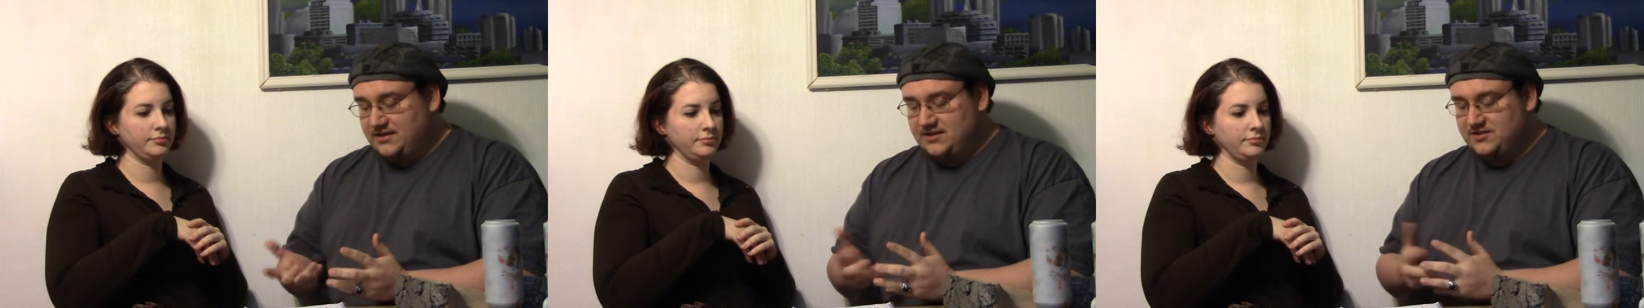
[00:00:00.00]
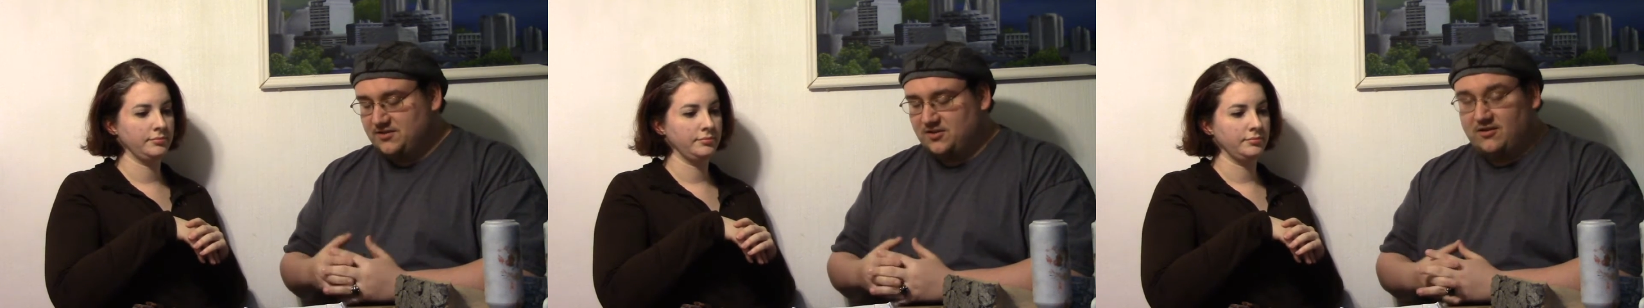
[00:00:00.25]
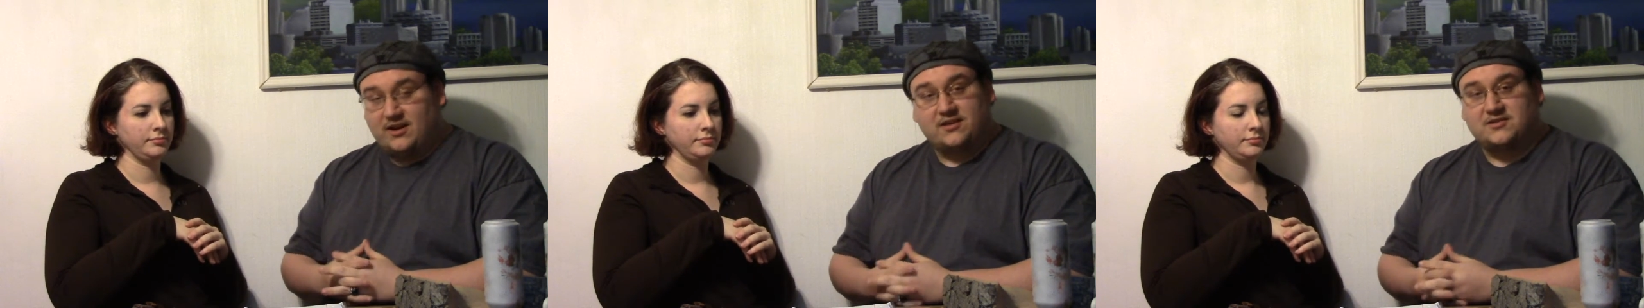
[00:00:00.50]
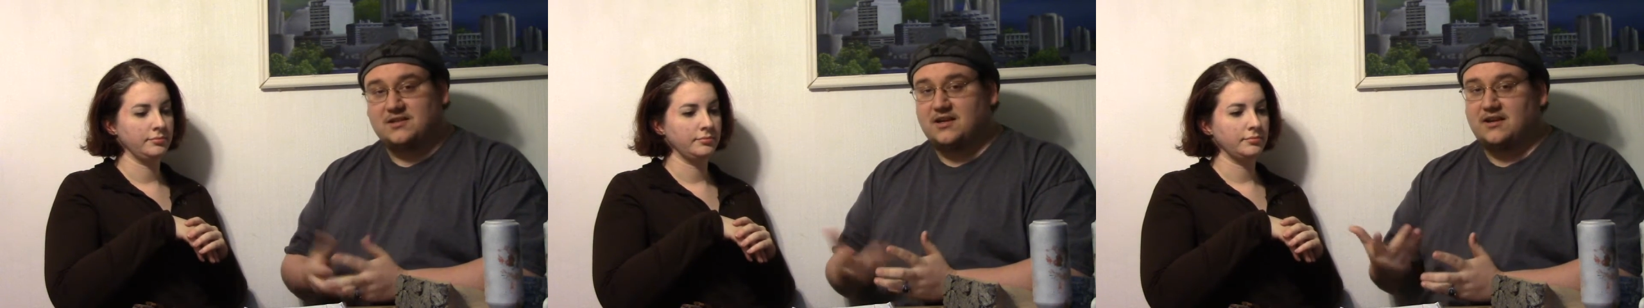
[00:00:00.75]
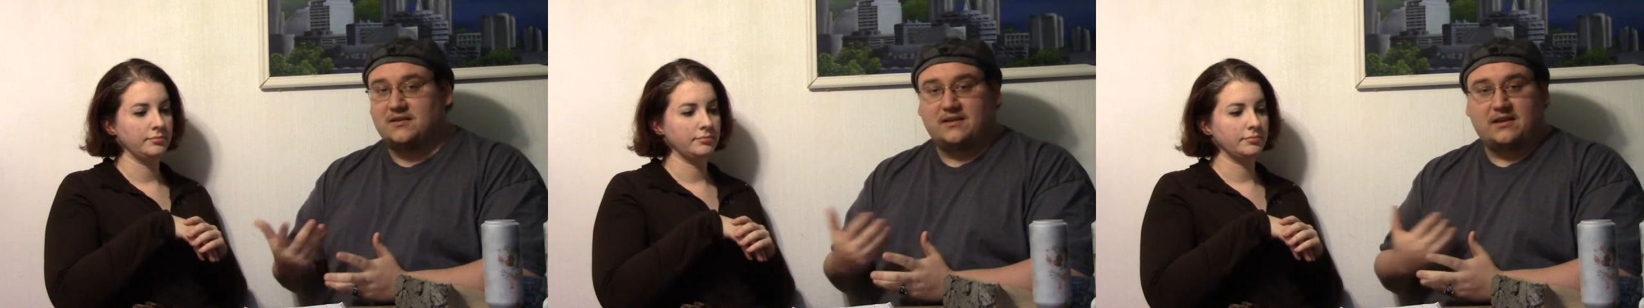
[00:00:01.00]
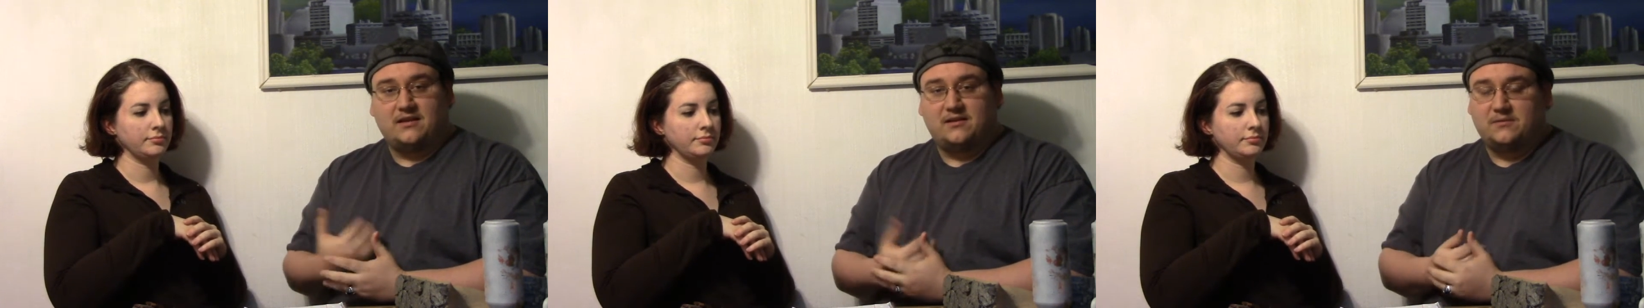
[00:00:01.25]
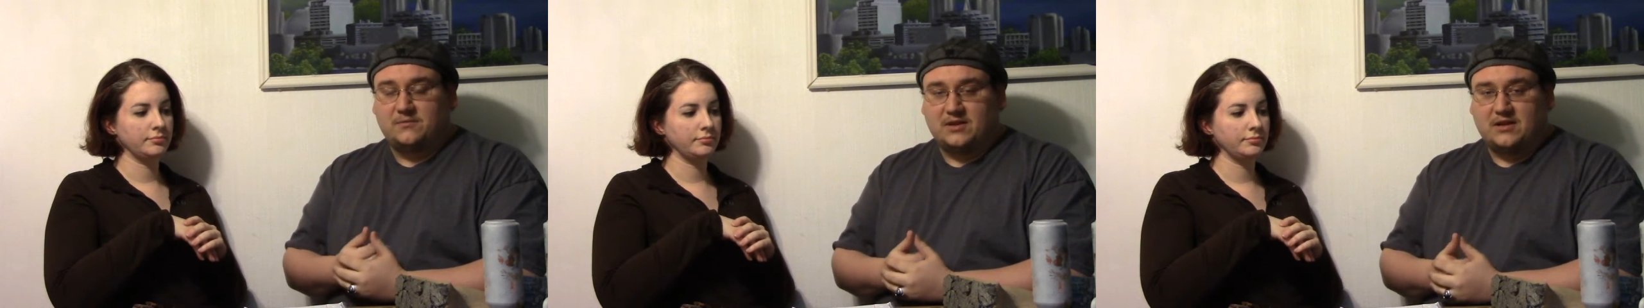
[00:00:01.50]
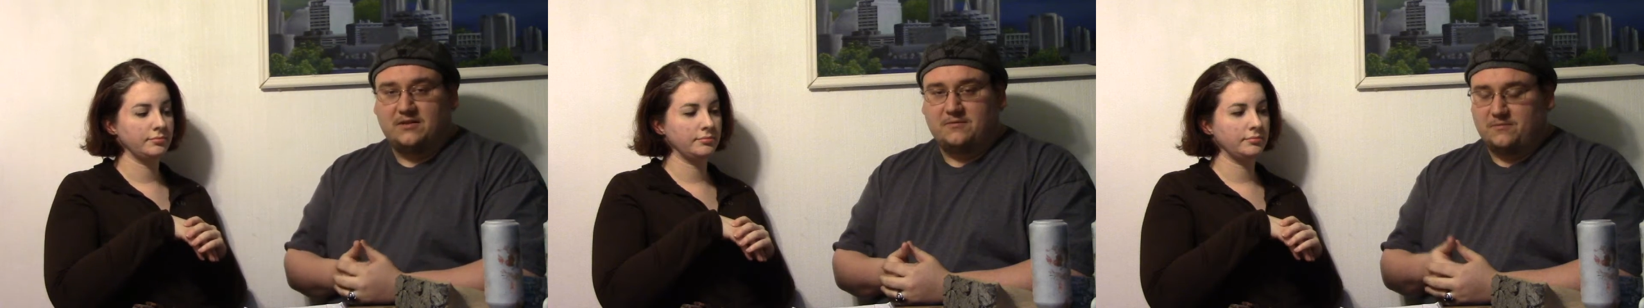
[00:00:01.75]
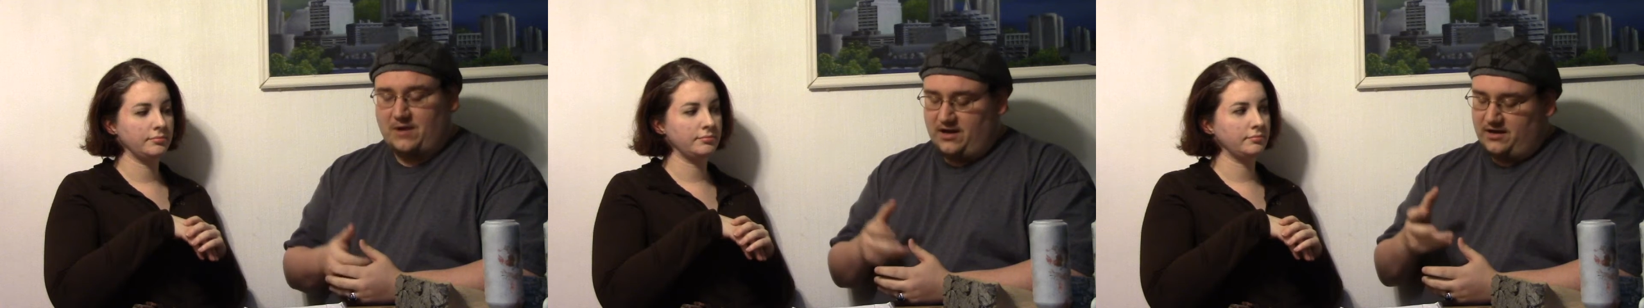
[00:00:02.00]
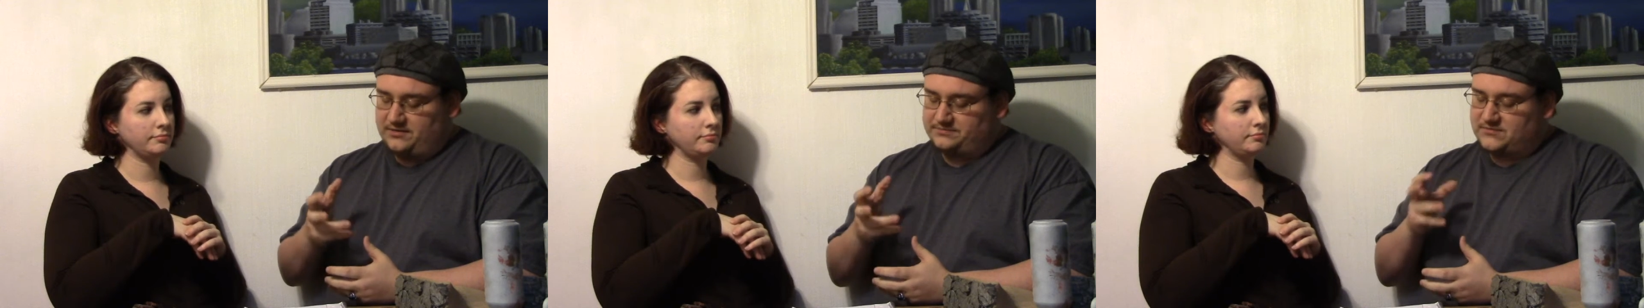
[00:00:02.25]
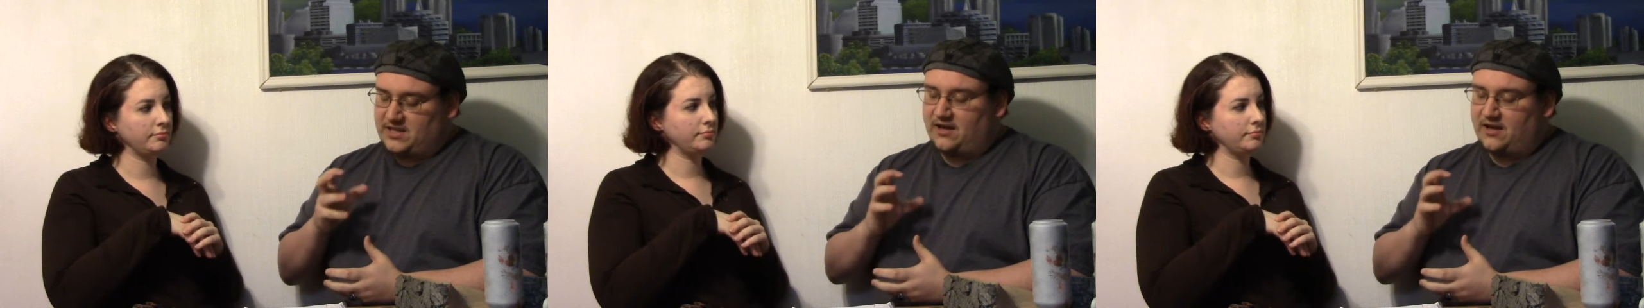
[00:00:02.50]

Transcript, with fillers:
Speaker 1: These are great because like the the um,